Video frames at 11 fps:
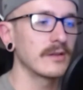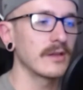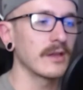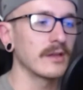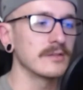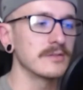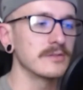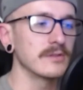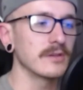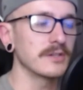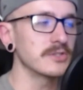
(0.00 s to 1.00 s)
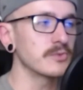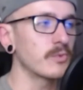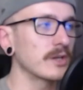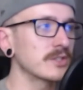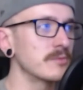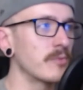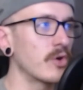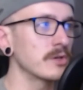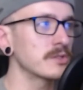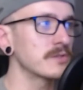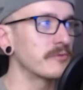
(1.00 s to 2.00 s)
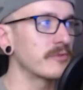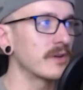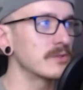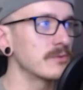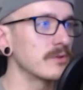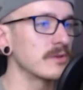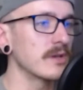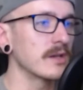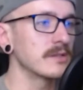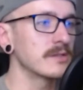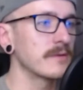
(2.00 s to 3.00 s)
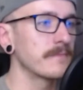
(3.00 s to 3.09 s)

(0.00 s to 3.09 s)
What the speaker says: and I just watched some awesome fights with you guys.